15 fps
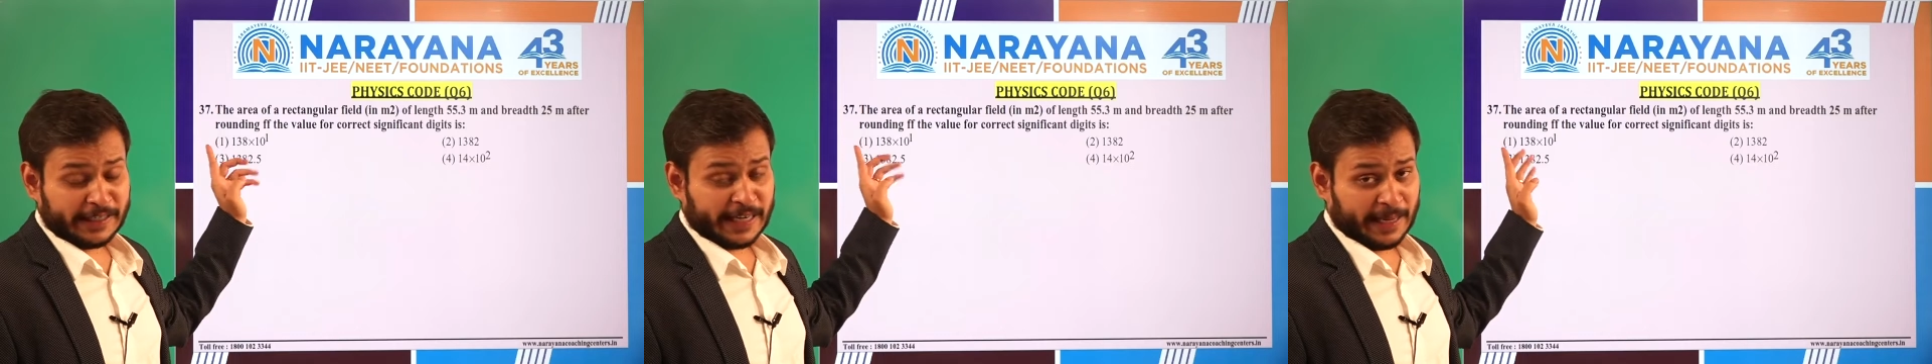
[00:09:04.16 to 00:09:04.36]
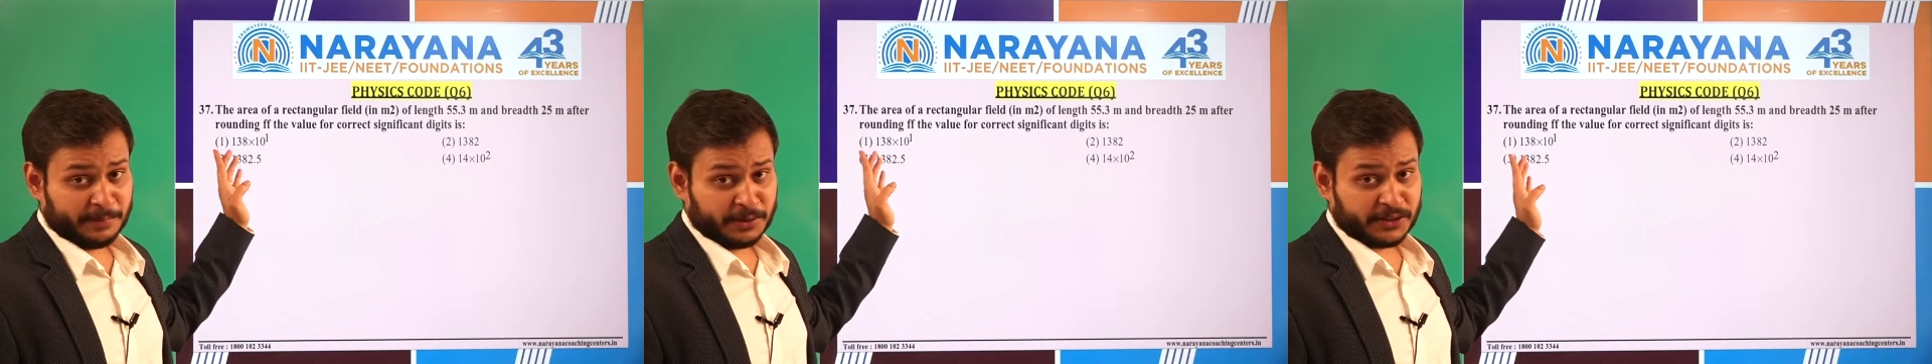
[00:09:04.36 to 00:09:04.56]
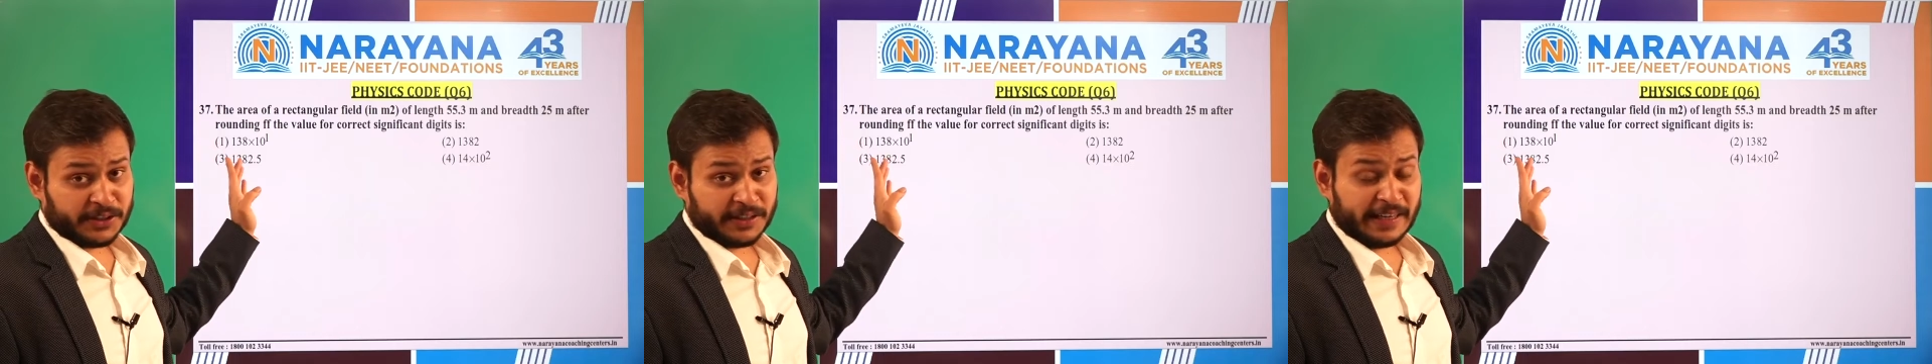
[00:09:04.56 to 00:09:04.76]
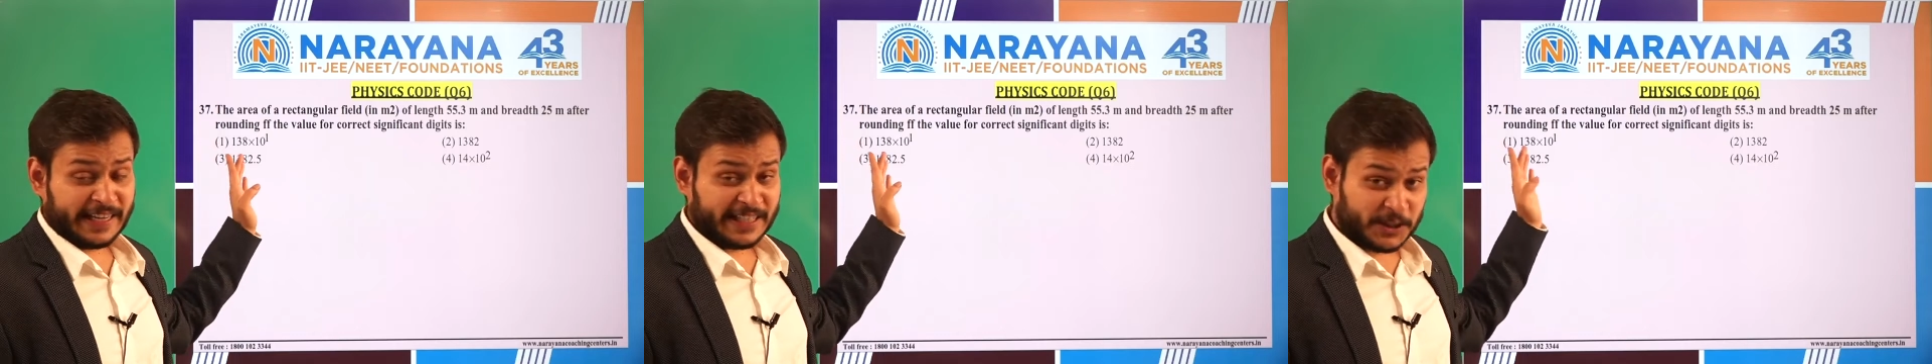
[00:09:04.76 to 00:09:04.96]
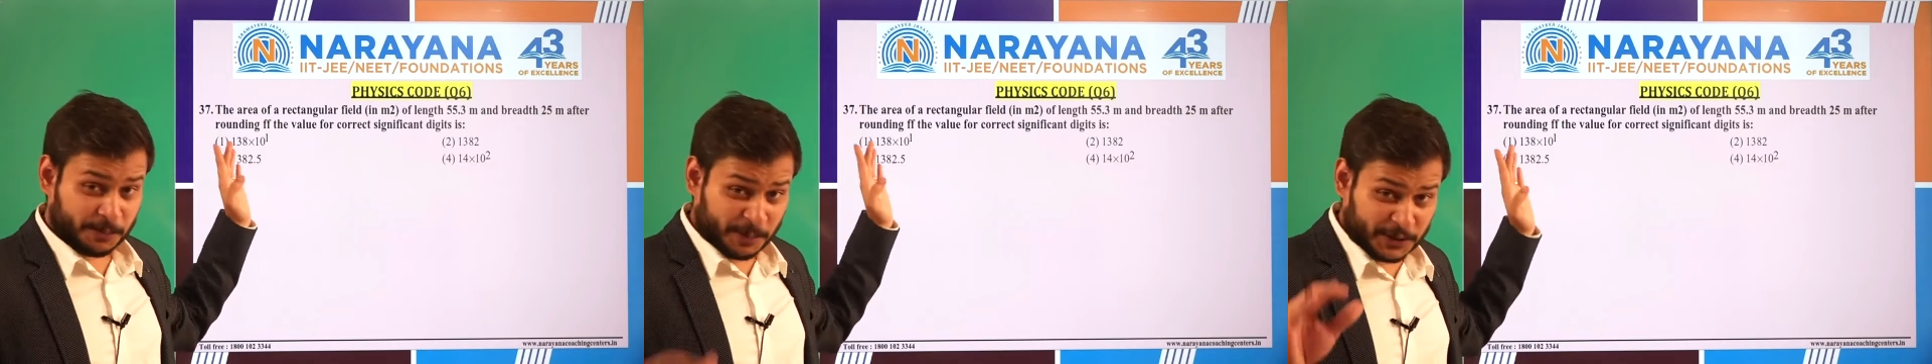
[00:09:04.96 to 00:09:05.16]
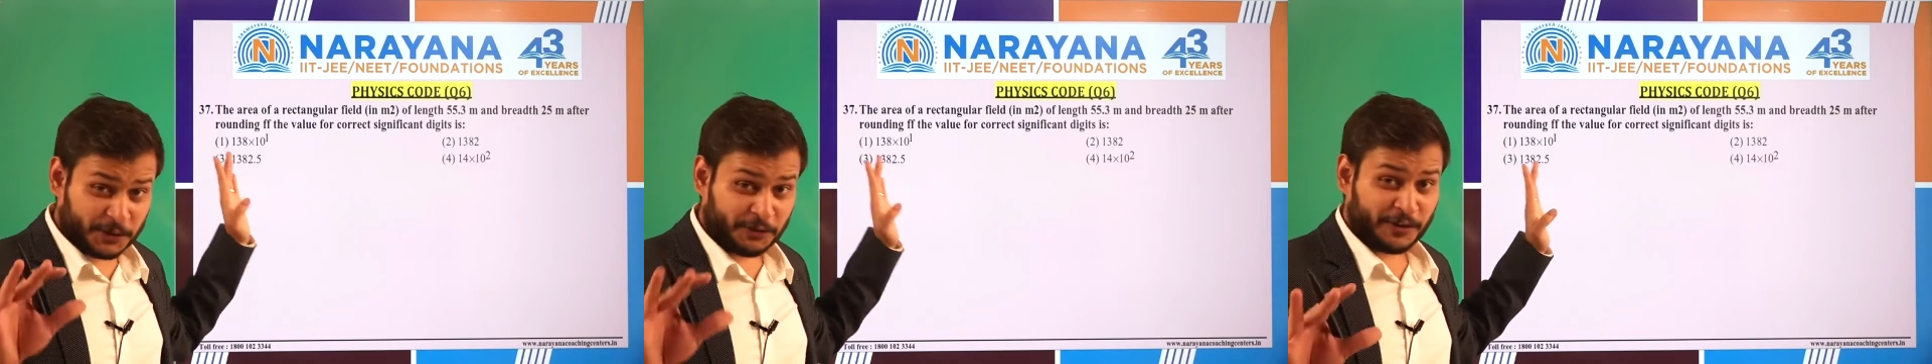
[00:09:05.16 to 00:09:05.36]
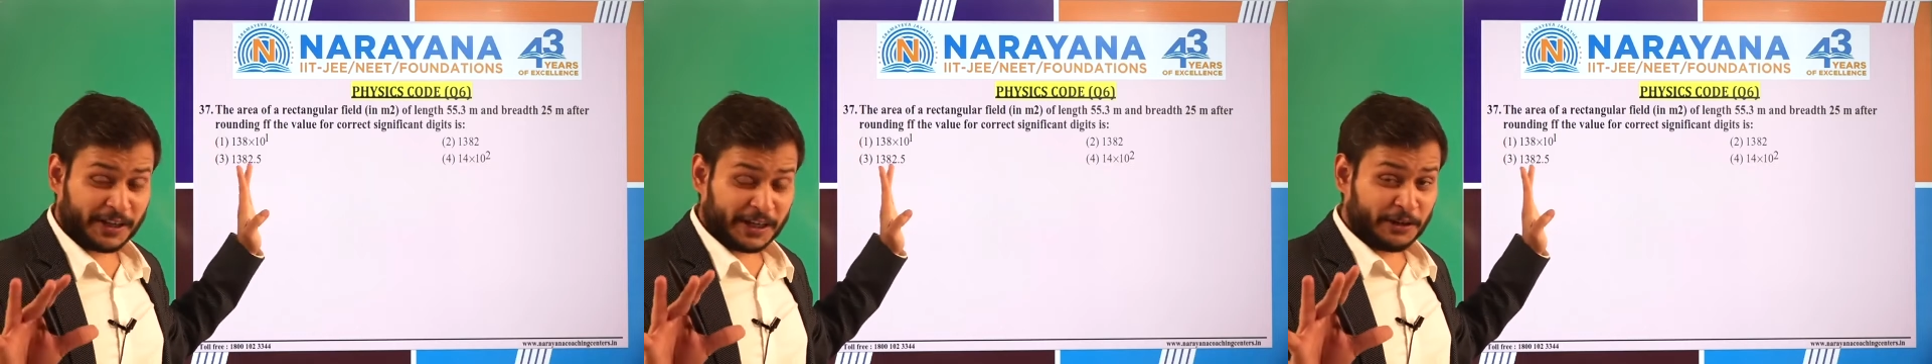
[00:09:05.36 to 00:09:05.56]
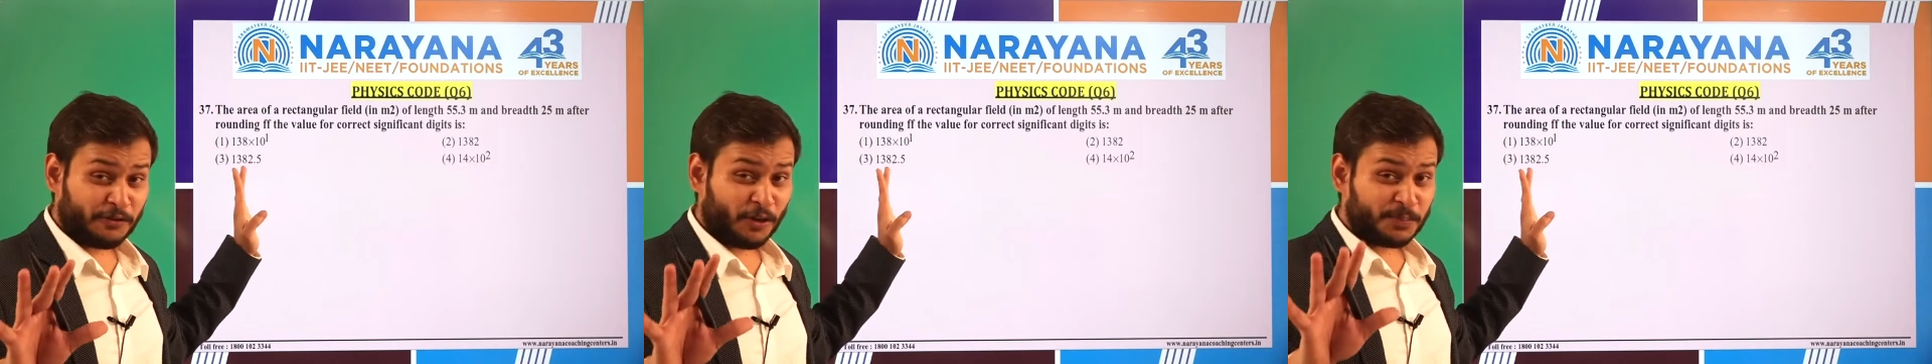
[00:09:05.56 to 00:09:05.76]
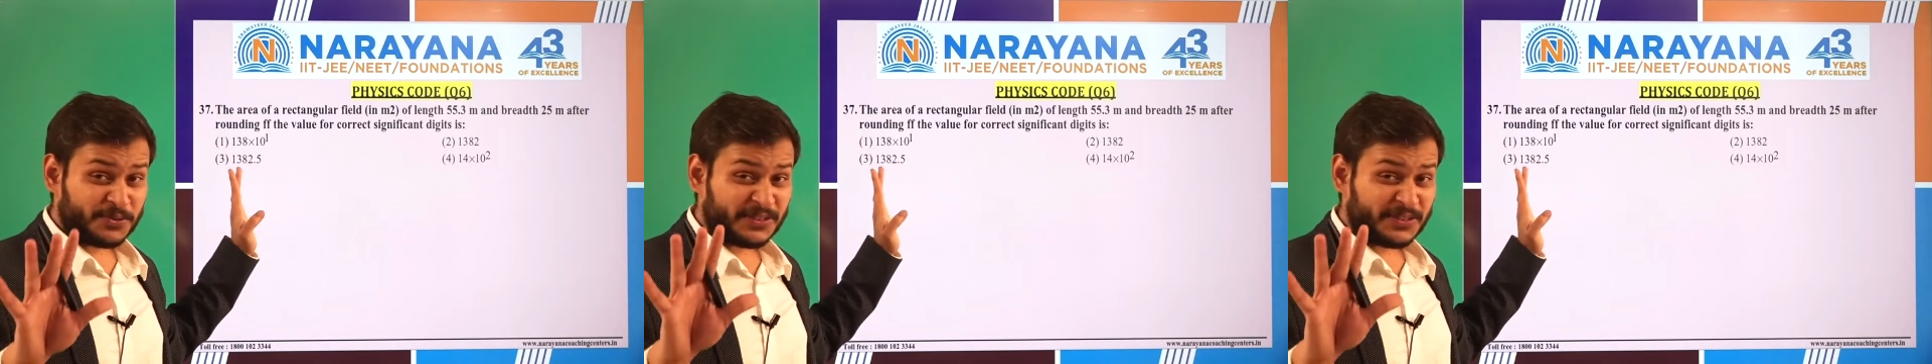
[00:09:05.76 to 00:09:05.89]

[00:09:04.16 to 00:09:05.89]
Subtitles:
in dimension and specifically from